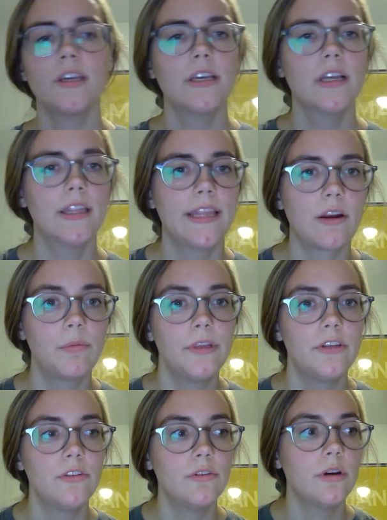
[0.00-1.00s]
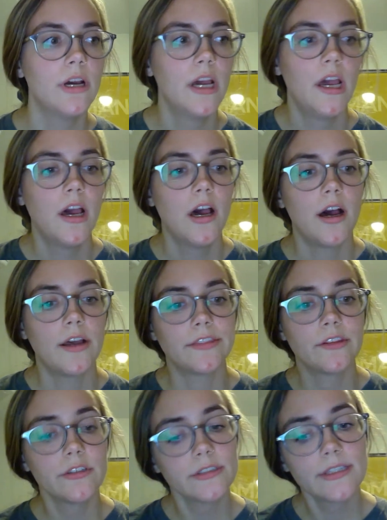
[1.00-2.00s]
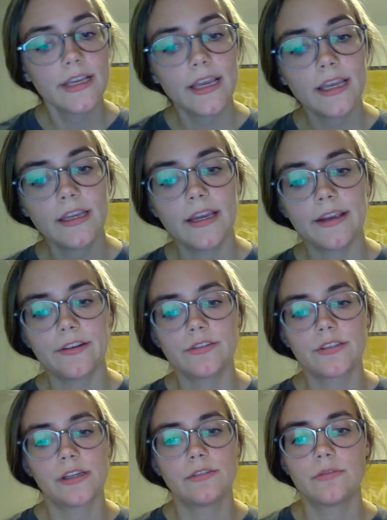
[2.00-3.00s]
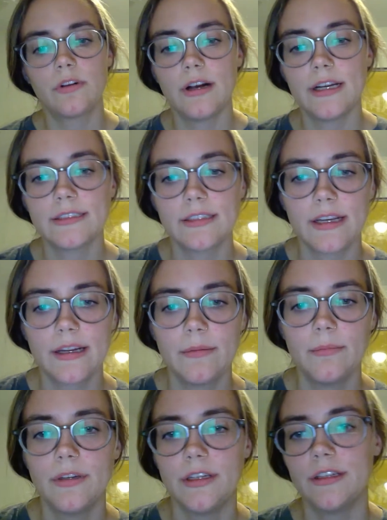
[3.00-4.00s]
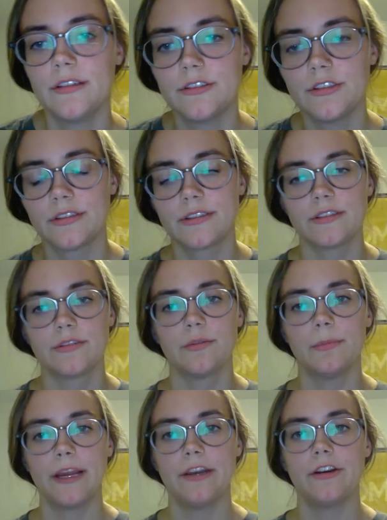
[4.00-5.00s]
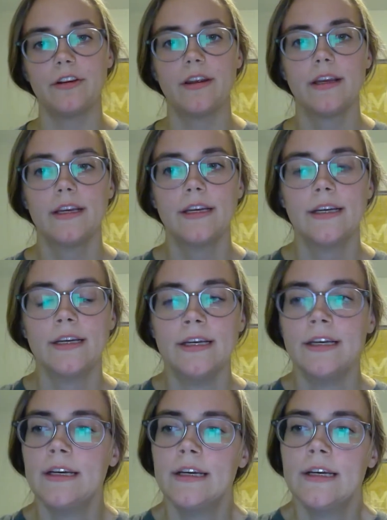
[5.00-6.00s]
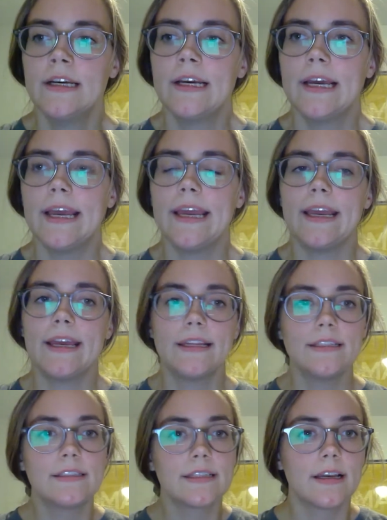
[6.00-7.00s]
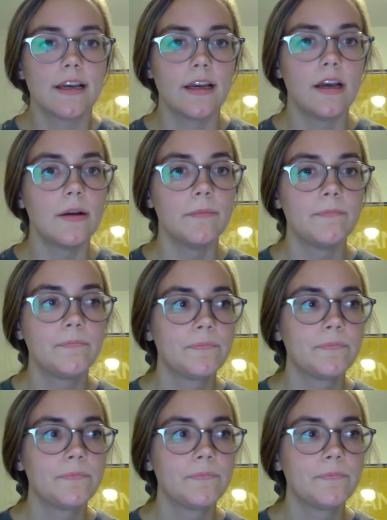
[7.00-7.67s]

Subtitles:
that'll be due on Thursday at your scheduled class time, just as a reminder. And I